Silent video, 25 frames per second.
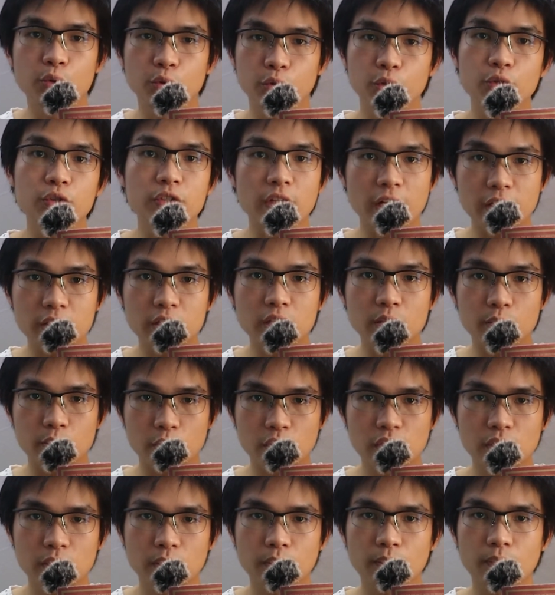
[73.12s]
produce
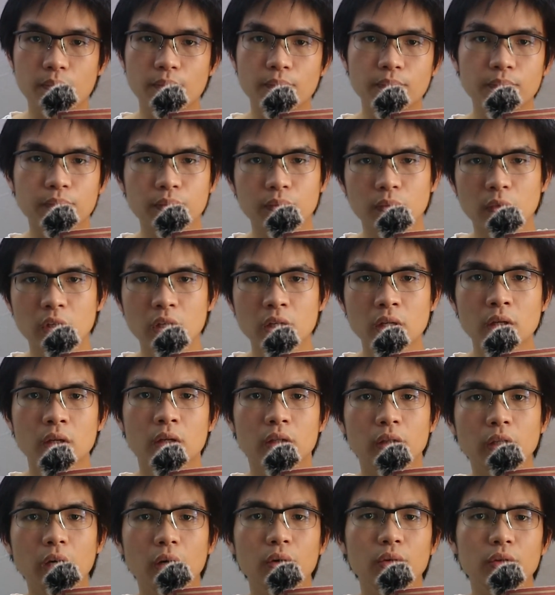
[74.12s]
items.
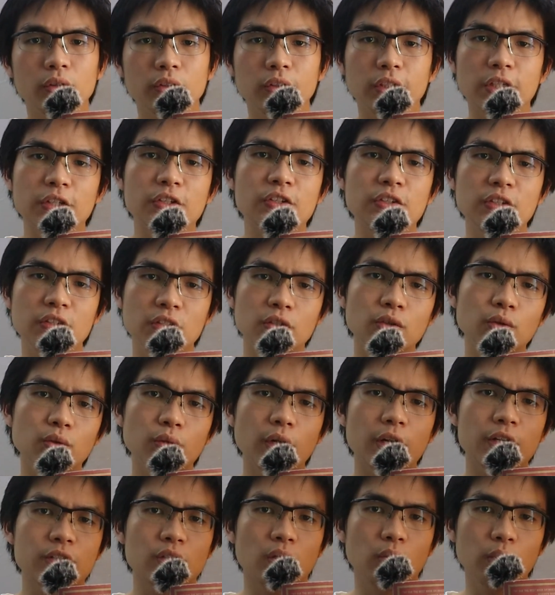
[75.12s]
Now, the
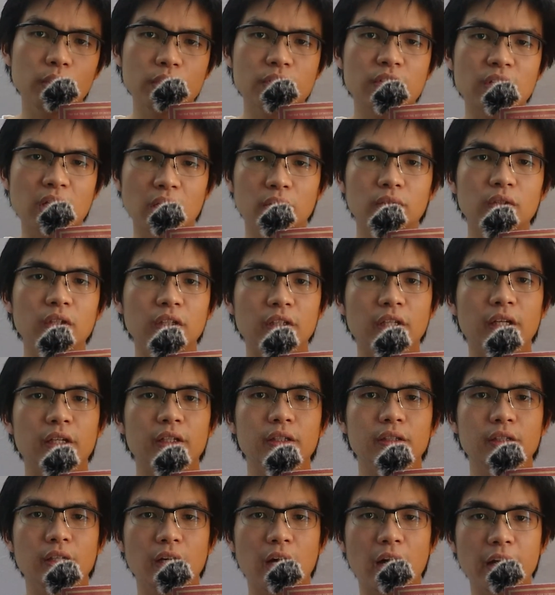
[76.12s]
CEO has always touted
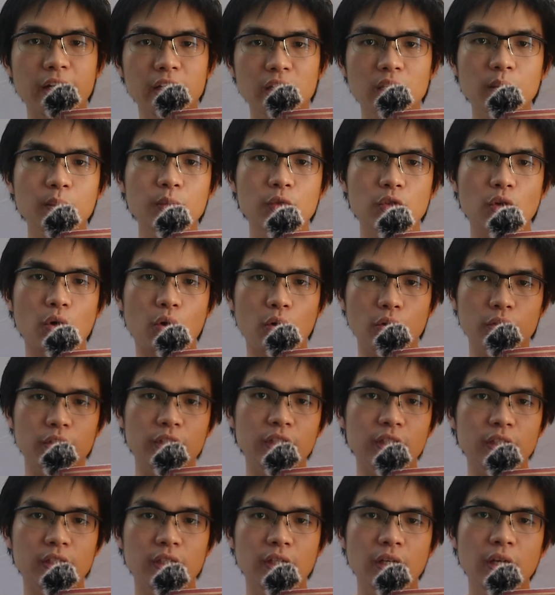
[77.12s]
that the items
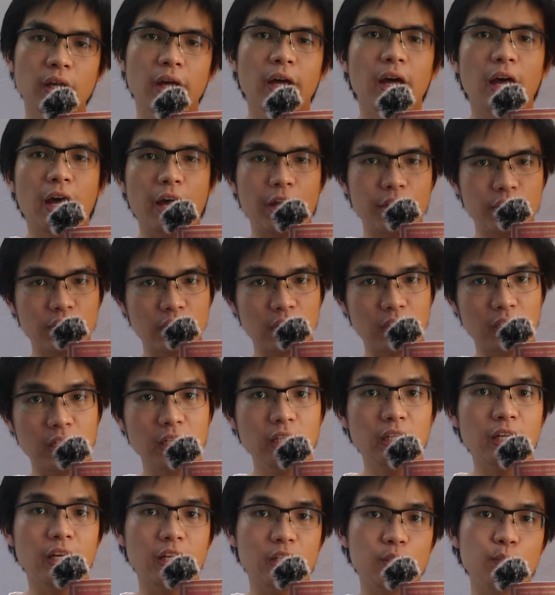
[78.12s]
ordered as
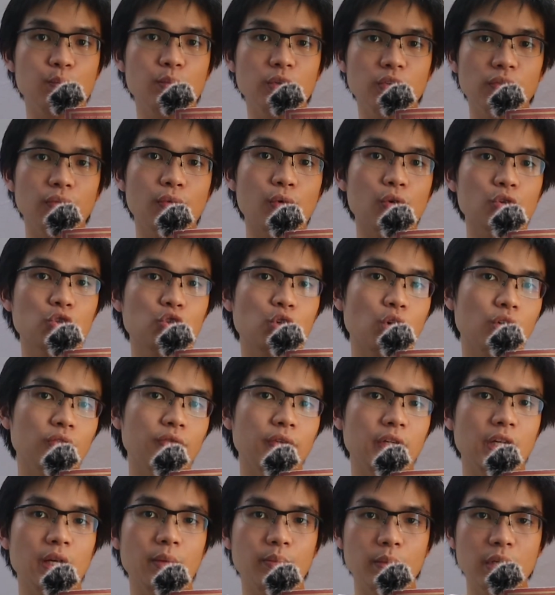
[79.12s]
late as before 12
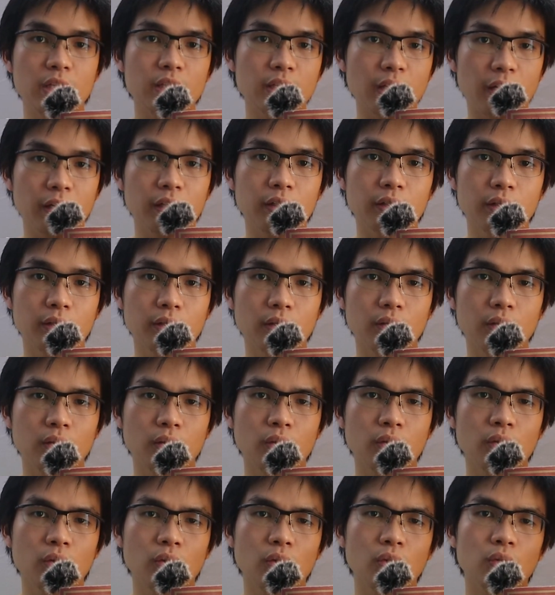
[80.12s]
AM midnight
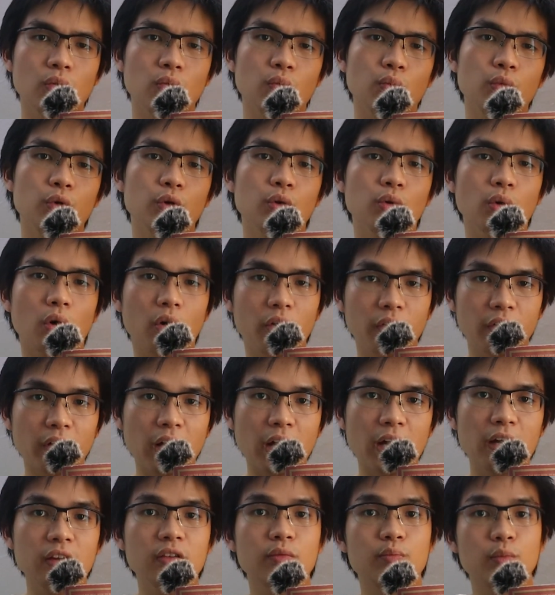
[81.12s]
will
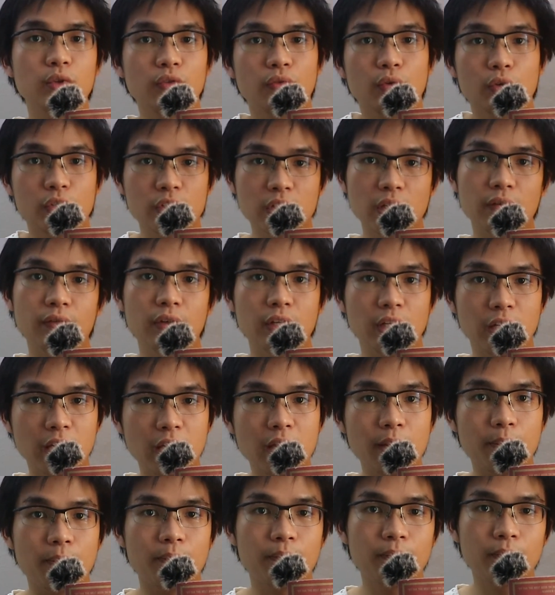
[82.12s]
arrive before 7
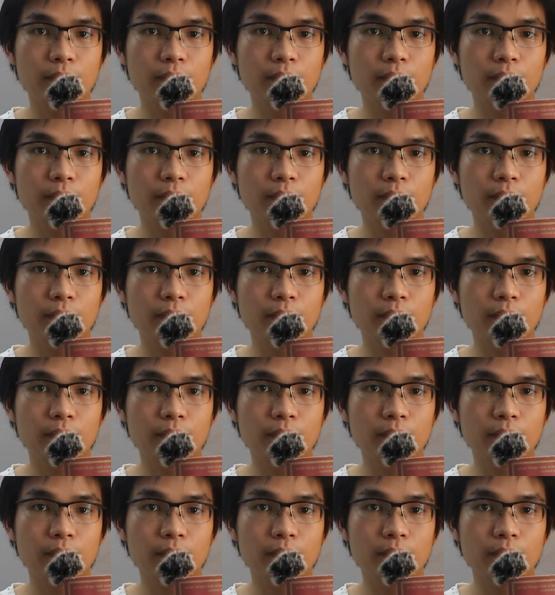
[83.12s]
AM.